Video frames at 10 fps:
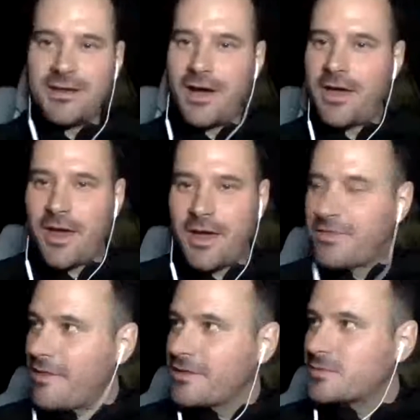I, I
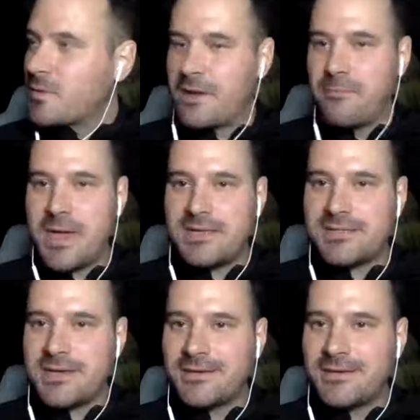thought this went
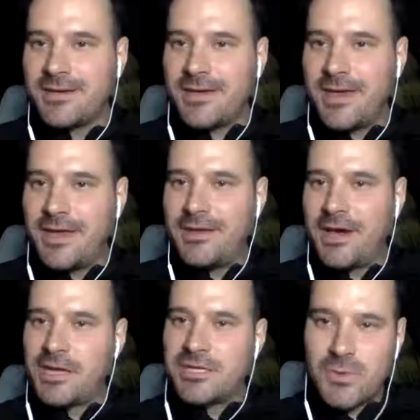amazing. And uh, I just